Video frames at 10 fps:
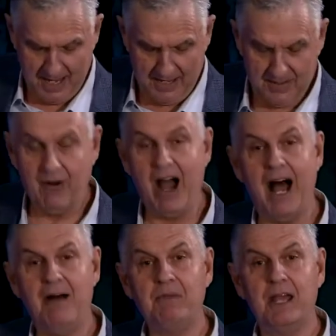There
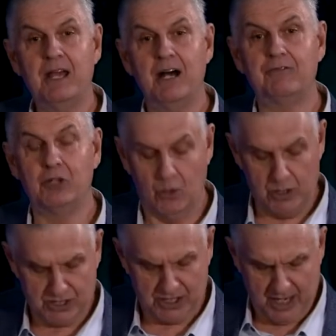are, of
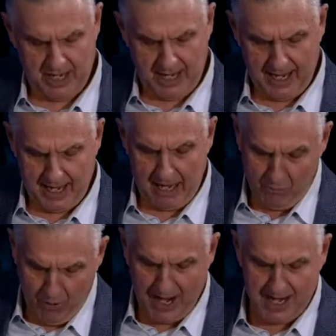course, a
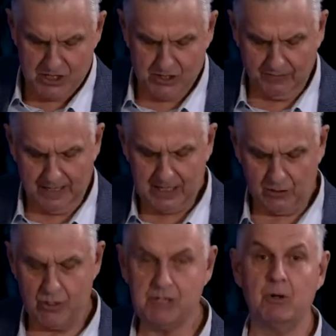range of
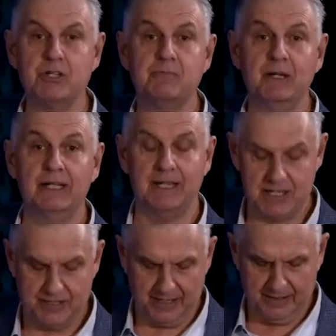legal
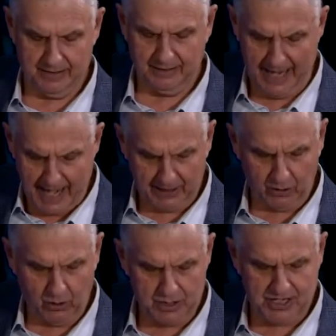responsibilities that
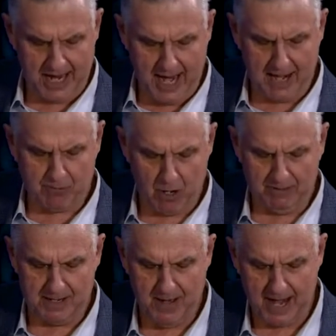landlords and
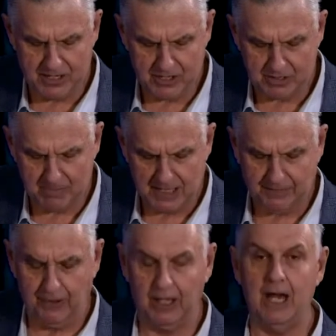property managers
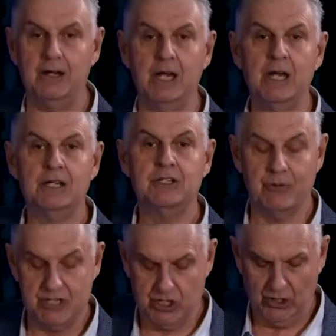must follow
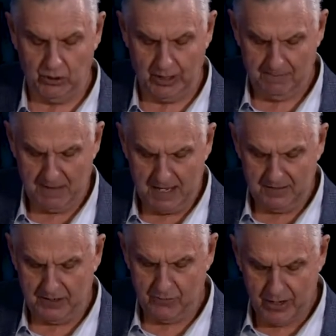to ensure
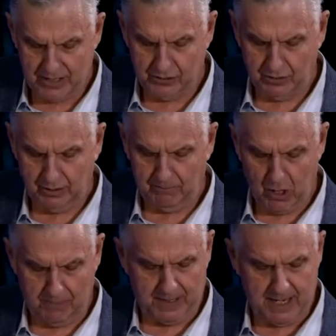that rental
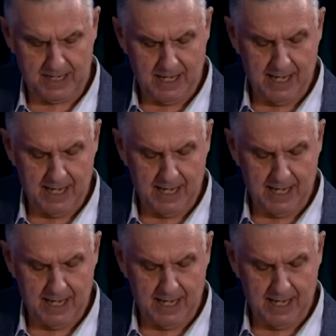property